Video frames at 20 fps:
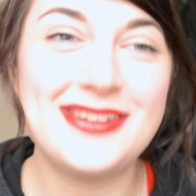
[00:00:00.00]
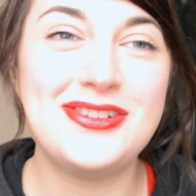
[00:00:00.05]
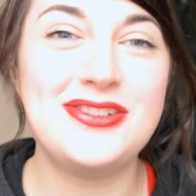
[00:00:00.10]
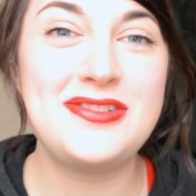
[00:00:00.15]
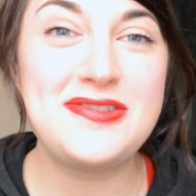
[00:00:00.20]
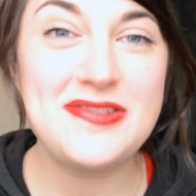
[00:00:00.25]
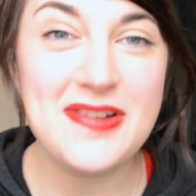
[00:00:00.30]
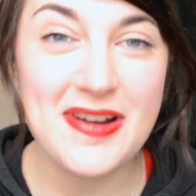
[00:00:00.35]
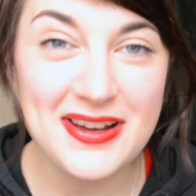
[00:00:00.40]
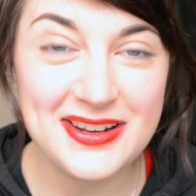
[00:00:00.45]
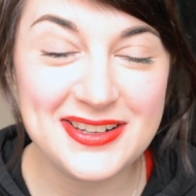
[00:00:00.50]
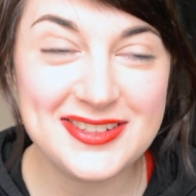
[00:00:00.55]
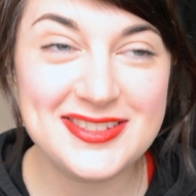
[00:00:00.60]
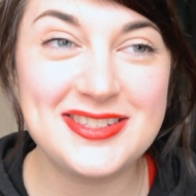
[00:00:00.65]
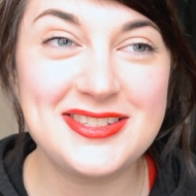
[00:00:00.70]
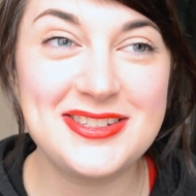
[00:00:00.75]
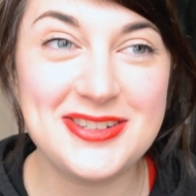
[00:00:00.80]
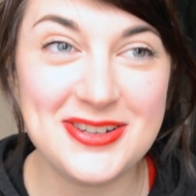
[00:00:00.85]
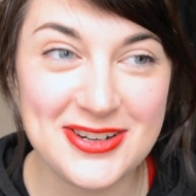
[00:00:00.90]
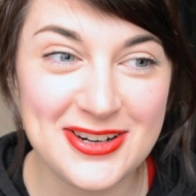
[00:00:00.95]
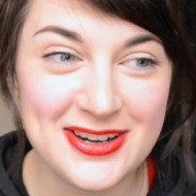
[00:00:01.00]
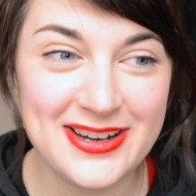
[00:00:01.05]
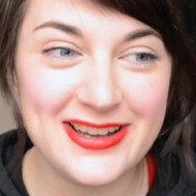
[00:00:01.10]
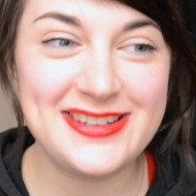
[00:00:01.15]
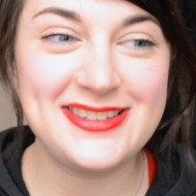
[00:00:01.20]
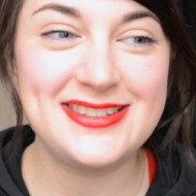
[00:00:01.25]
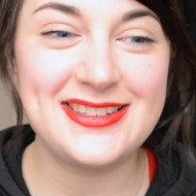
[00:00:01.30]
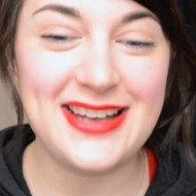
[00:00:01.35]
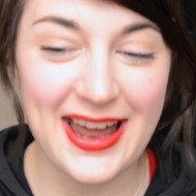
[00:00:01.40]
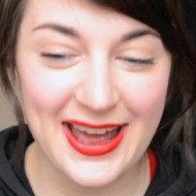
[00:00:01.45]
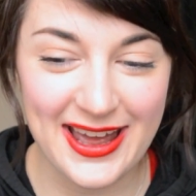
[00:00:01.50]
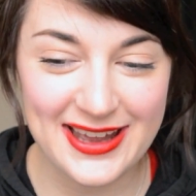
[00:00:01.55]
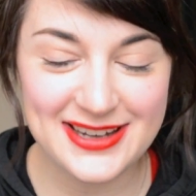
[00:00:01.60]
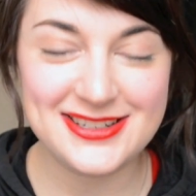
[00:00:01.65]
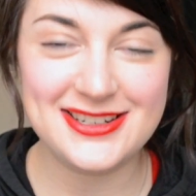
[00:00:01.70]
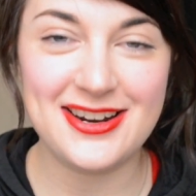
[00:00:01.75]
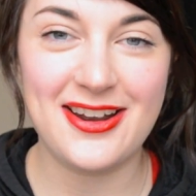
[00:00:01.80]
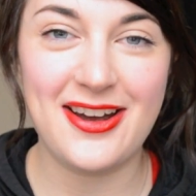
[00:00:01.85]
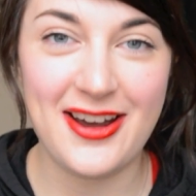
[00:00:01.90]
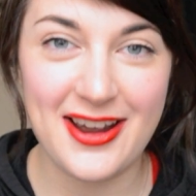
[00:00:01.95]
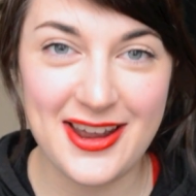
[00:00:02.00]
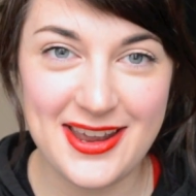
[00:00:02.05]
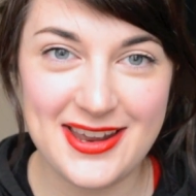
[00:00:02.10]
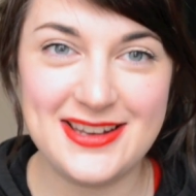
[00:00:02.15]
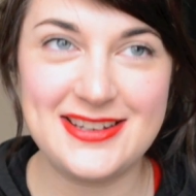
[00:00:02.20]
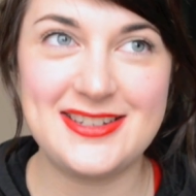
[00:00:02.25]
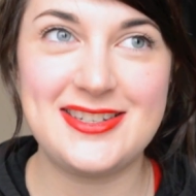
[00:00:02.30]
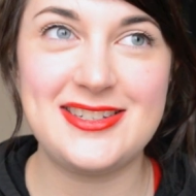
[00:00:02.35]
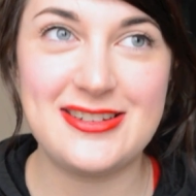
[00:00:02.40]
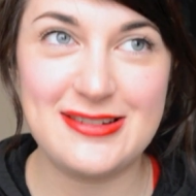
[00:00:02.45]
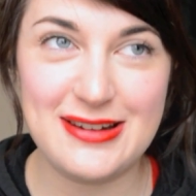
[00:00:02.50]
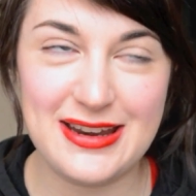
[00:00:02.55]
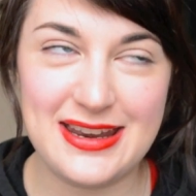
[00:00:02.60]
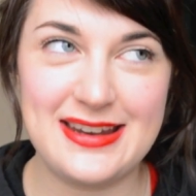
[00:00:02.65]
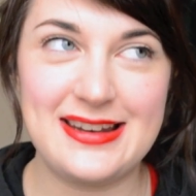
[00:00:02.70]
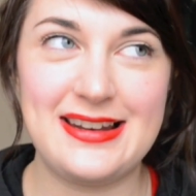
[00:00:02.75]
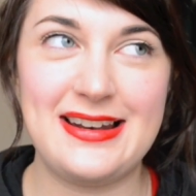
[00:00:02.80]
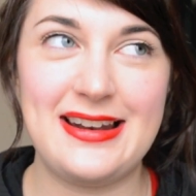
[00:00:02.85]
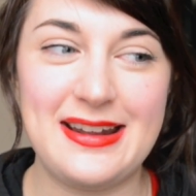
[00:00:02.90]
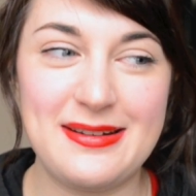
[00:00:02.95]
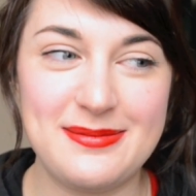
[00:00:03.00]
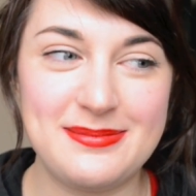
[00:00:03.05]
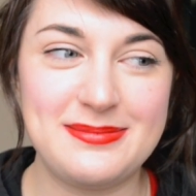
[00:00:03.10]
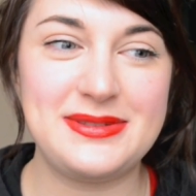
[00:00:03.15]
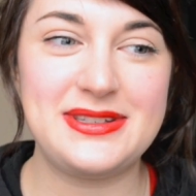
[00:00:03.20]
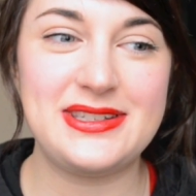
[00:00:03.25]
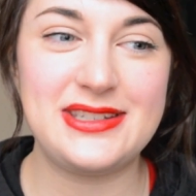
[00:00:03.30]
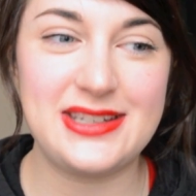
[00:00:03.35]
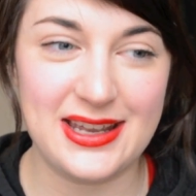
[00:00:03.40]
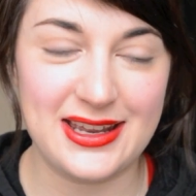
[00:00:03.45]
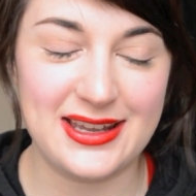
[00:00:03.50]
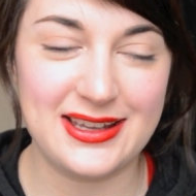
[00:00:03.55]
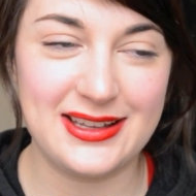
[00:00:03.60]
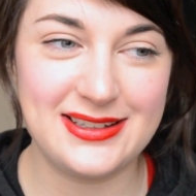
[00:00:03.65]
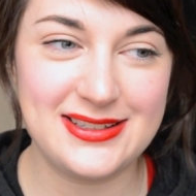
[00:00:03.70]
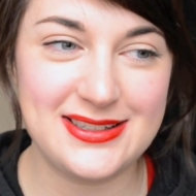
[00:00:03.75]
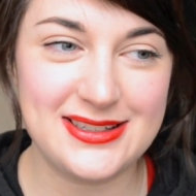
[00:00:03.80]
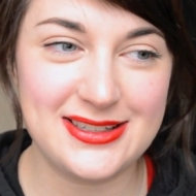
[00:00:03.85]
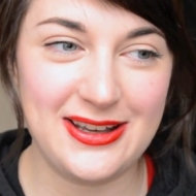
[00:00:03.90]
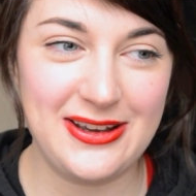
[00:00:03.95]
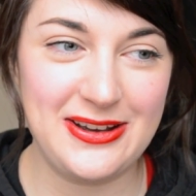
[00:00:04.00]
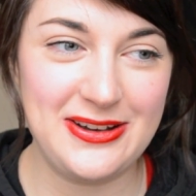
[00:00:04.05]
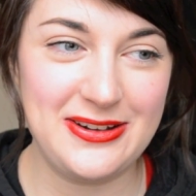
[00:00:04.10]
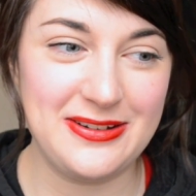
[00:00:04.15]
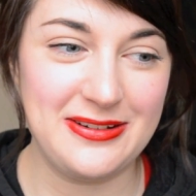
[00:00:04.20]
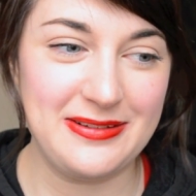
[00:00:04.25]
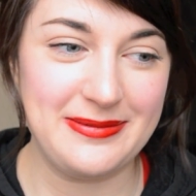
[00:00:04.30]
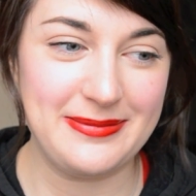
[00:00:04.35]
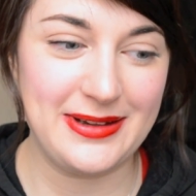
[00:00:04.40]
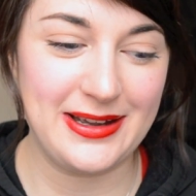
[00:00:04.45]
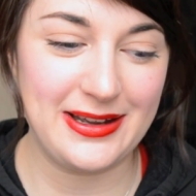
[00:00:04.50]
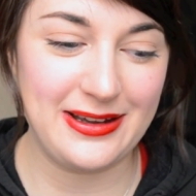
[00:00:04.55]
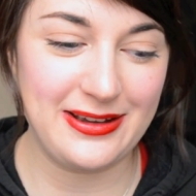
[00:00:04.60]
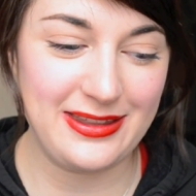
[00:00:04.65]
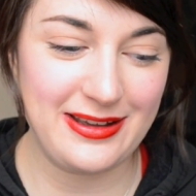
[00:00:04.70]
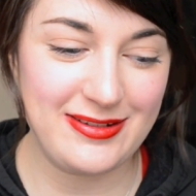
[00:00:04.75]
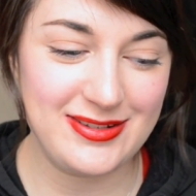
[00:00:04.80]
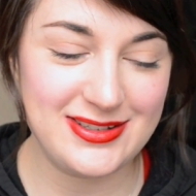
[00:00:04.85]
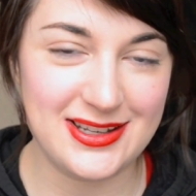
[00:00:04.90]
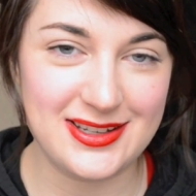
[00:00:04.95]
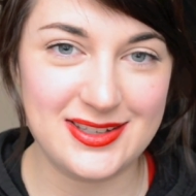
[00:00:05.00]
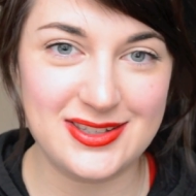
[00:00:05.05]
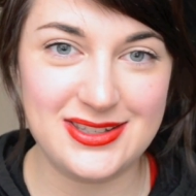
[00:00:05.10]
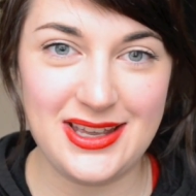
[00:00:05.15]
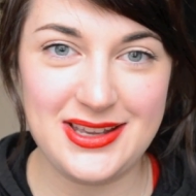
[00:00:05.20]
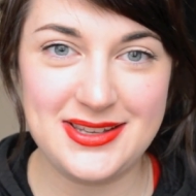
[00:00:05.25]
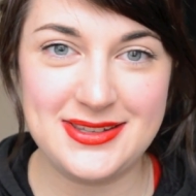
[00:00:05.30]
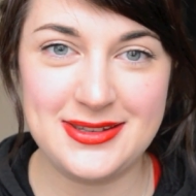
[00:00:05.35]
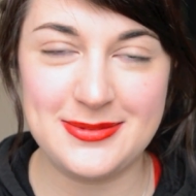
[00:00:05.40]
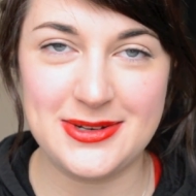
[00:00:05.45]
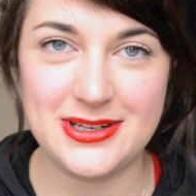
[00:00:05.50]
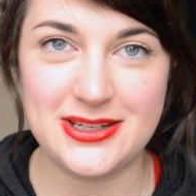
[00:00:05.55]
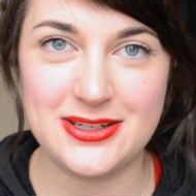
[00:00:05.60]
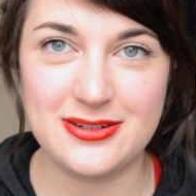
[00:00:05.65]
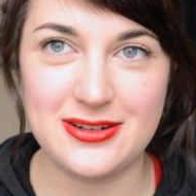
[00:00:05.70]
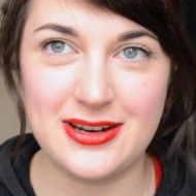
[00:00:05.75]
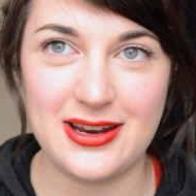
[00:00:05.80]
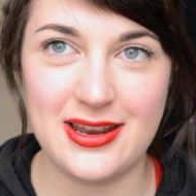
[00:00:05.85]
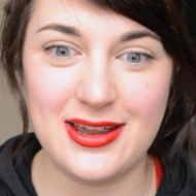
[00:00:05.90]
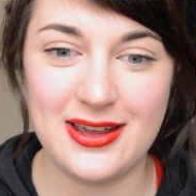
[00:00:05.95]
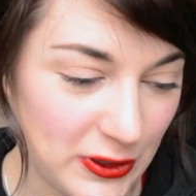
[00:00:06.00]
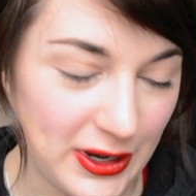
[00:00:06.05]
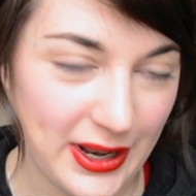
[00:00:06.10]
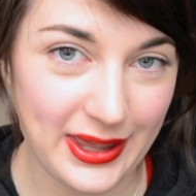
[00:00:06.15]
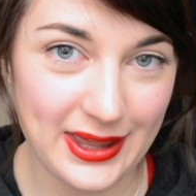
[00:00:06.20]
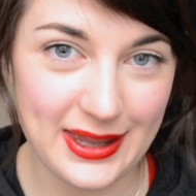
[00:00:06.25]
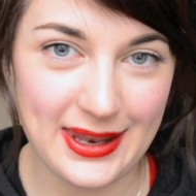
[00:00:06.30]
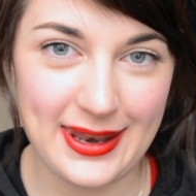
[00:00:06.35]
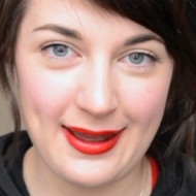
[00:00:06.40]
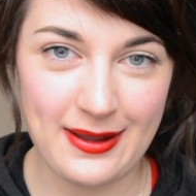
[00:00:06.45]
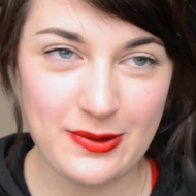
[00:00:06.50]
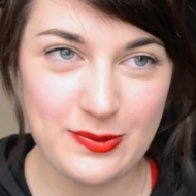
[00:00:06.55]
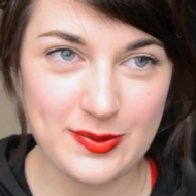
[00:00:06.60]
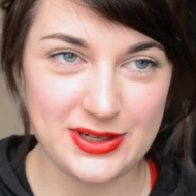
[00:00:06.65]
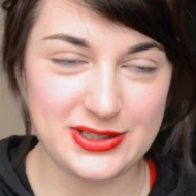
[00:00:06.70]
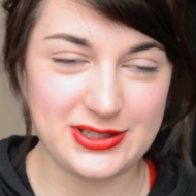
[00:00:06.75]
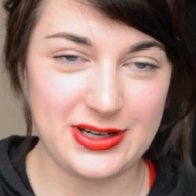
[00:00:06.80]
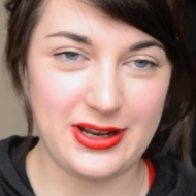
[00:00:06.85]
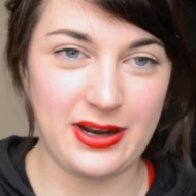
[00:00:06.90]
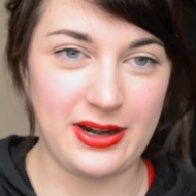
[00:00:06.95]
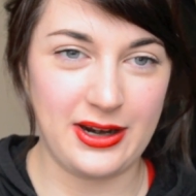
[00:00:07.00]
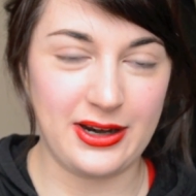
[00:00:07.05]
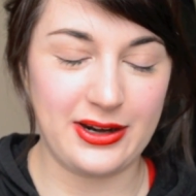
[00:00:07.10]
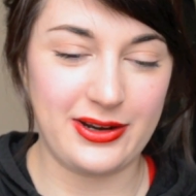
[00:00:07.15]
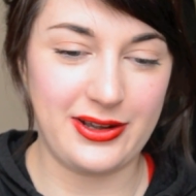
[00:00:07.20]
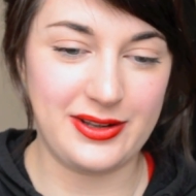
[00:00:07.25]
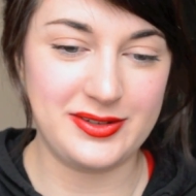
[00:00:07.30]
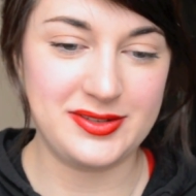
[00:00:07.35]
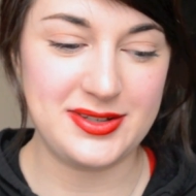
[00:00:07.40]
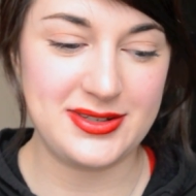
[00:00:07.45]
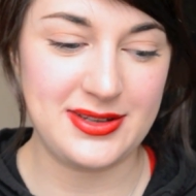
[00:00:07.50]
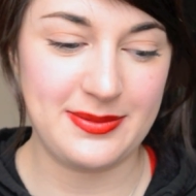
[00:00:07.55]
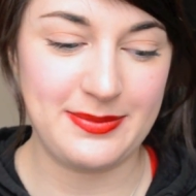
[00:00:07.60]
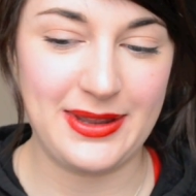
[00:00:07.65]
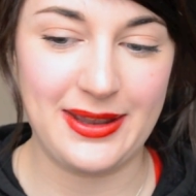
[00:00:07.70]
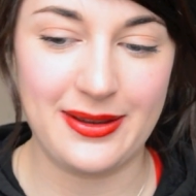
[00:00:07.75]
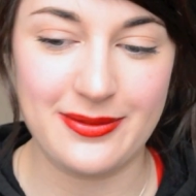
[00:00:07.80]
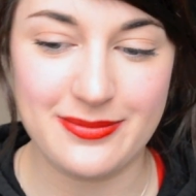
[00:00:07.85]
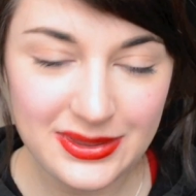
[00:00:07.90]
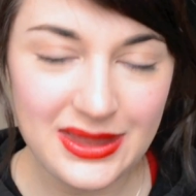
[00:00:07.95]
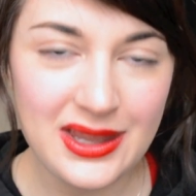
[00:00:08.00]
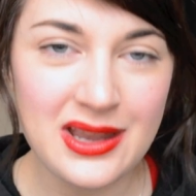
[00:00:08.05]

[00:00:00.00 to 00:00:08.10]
Drugstore slash high street lipsticks. Oh my god, that was like Sesame Street, like a language learning class or something.